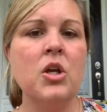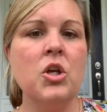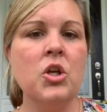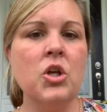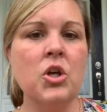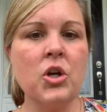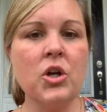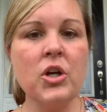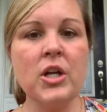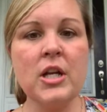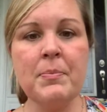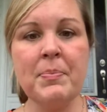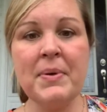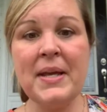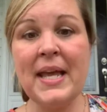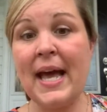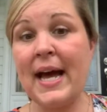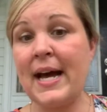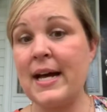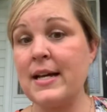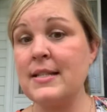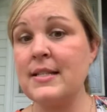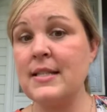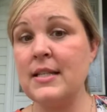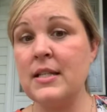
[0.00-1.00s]
You're going to be
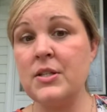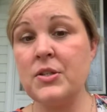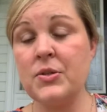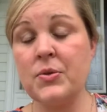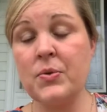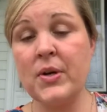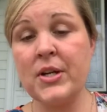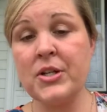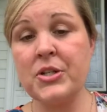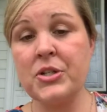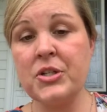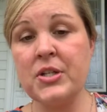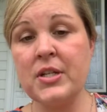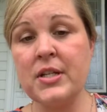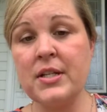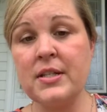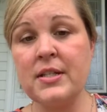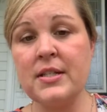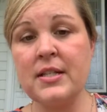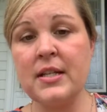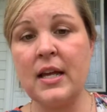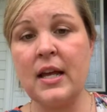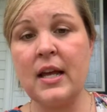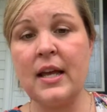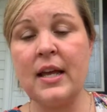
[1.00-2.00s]
asked these
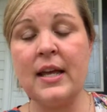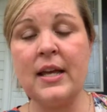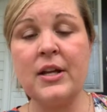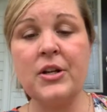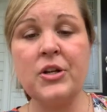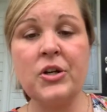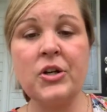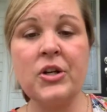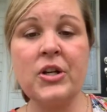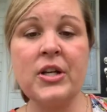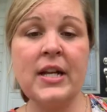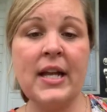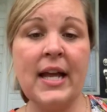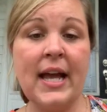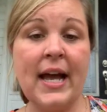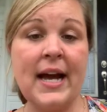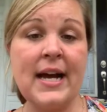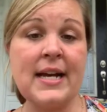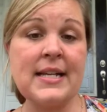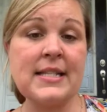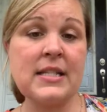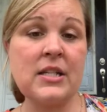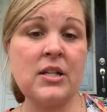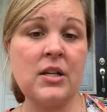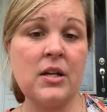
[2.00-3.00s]
questions and you're going to
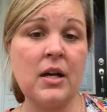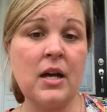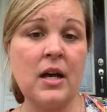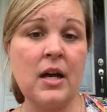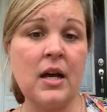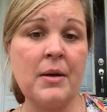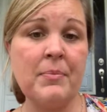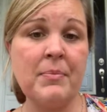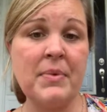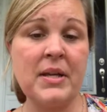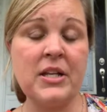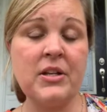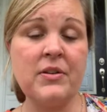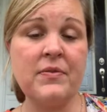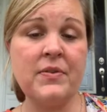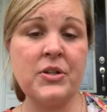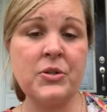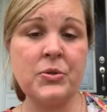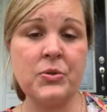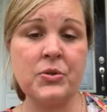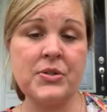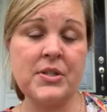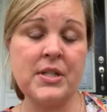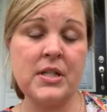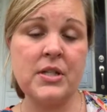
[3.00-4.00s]
ask
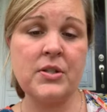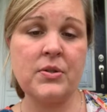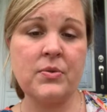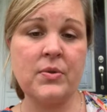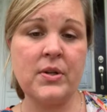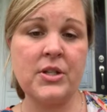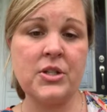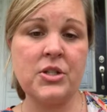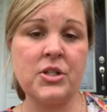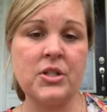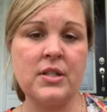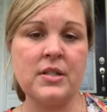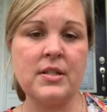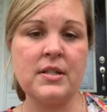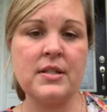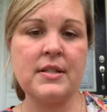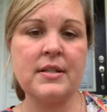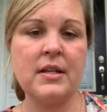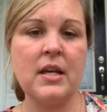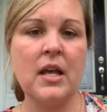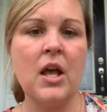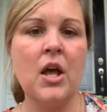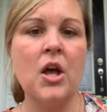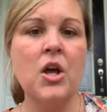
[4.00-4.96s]
individuals these questions.